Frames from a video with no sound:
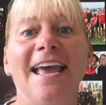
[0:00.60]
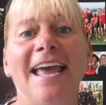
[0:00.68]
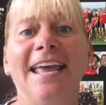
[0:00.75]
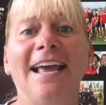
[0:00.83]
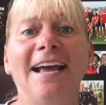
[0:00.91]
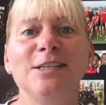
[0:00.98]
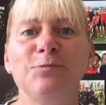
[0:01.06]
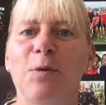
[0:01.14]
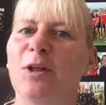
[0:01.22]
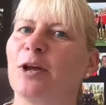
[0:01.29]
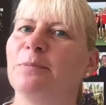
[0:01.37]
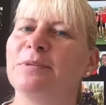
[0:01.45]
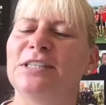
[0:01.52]
Hey guys,
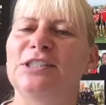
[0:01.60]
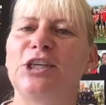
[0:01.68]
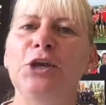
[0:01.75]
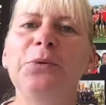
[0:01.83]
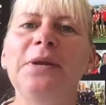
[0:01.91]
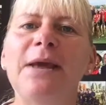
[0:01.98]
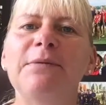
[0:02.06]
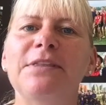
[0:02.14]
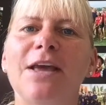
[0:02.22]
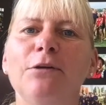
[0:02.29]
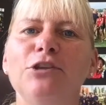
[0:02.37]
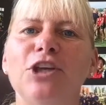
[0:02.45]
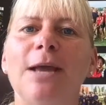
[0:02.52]
welcome. This is Q&A with
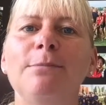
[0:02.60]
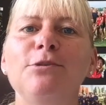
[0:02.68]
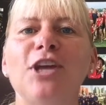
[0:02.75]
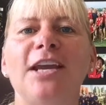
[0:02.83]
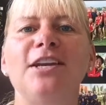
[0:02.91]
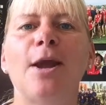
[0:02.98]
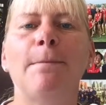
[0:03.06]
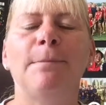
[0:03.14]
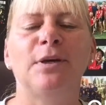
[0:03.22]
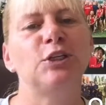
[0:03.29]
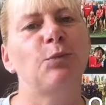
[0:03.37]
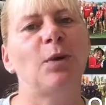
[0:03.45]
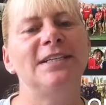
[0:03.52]
Coach MJ
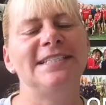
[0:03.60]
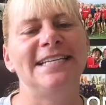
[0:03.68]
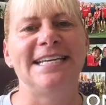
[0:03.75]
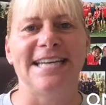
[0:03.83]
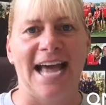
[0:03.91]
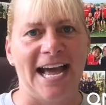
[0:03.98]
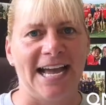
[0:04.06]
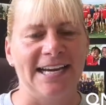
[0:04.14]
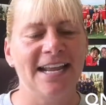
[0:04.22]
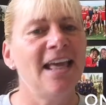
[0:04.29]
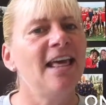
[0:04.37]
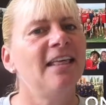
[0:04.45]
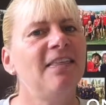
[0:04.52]
number 29.
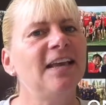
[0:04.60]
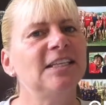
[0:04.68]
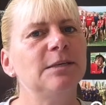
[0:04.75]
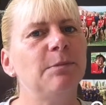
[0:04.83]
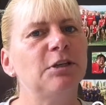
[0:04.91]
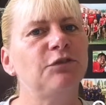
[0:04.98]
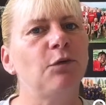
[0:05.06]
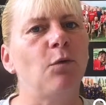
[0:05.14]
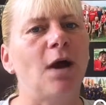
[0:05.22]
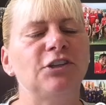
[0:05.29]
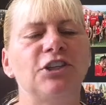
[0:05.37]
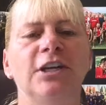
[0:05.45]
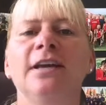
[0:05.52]
Thanks so much for
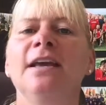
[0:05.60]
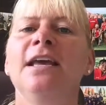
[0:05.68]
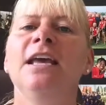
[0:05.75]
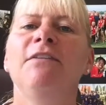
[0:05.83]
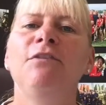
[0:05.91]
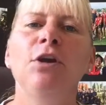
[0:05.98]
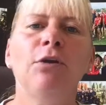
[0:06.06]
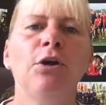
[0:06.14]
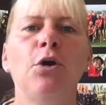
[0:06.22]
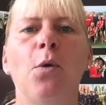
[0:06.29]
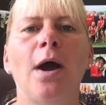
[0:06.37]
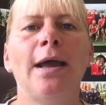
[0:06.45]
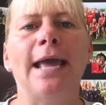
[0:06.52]
watching. If you don't know
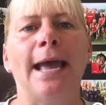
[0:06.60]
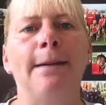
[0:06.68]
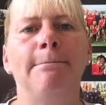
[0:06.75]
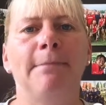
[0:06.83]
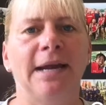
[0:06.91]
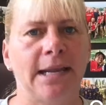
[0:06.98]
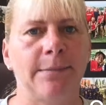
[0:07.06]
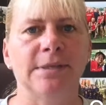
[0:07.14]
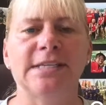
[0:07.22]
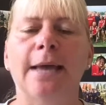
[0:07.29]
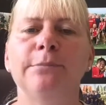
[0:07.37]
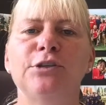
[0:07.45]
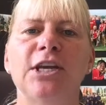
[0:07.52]
who I am, my name is
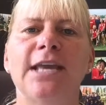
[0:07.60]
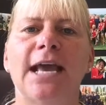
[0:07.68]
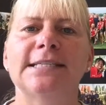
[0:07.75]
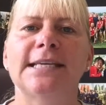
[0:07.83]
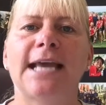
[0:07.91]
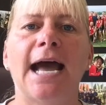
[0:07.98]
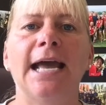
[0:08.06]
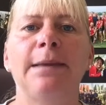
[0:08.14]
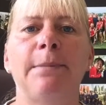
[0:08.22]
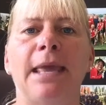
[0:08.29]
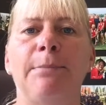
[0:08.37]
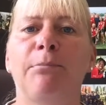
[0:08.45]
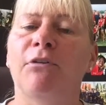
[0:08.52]
MJ Gassick. I am
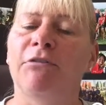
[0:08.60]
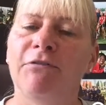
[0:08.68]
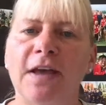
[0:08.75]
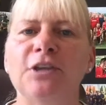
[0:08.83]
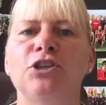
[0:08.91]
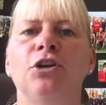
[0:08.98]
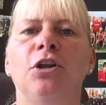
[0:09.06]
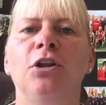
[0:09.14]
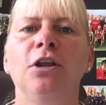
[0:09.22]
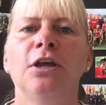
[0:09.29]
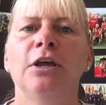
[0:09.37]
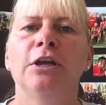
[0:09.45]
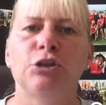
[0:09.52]
a professional
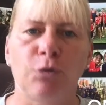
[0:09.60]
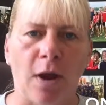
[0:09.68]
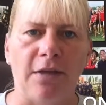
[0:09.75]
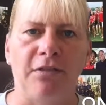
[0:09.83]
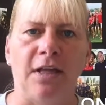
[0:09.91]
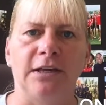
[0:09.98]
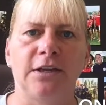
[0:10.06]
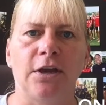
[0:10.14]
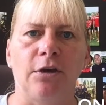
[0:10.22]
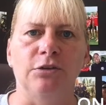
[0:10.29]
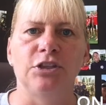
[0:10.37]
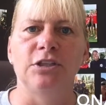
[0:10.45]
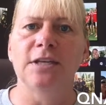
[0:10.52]
triathlon
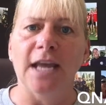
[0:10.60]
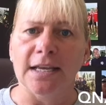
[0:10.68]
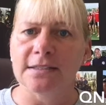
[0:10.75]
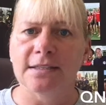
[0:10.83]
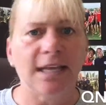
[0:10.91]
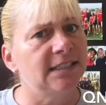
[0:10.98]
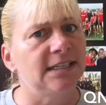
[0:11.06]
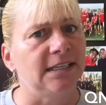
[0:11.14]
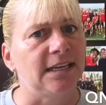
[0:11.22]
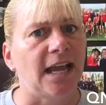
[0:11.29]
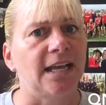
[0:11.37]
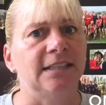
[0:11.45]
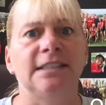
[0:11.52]
coach. Yes, that's it
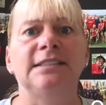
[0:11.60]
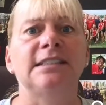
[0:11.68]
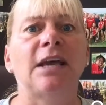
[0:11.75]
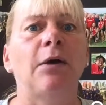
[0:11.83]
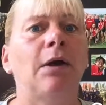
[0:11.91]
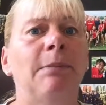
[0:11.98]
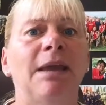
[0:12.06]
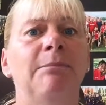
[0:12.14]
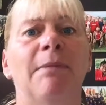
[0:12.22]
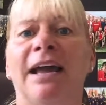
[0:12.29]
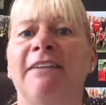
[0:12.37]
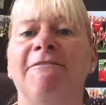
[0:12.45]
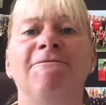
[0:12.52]
guys. This is how I make
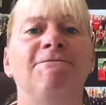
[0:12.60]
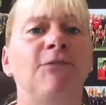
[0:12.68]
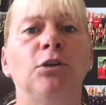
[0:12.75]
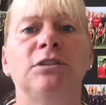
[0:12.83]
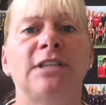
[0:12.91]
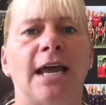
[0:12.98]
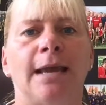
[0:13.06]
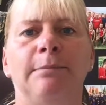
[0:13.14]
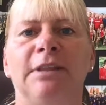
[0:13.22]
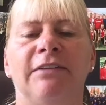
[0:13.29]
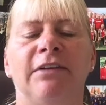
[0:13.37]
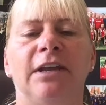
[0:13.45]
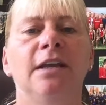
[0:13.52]
my full-time
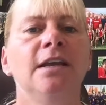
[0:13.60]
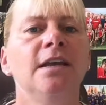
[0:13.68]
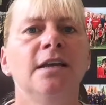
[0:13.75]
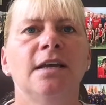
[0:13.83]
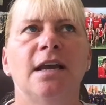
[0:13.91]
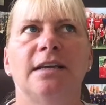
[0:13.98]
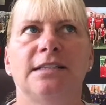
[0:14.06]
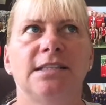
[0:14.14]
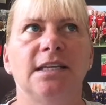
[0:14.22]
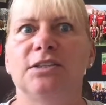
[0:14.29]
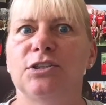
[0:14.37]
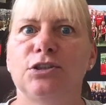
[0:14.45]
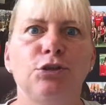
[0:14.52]
living
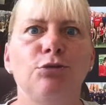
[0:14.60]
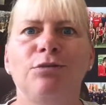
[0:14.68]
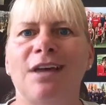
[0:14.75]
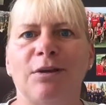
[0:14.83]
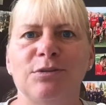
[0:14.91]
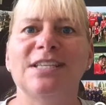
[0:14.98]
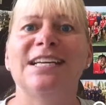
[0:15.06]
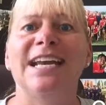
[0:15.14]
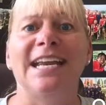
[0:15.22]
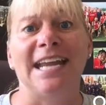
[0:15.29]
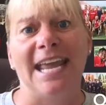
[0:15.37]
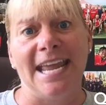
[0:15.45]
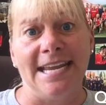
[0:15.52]
since
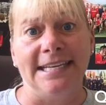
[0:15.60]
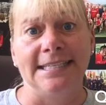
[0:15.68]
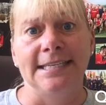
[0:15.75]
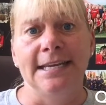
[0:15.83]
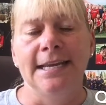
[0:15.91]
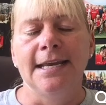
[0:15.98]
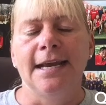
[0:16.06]
2008.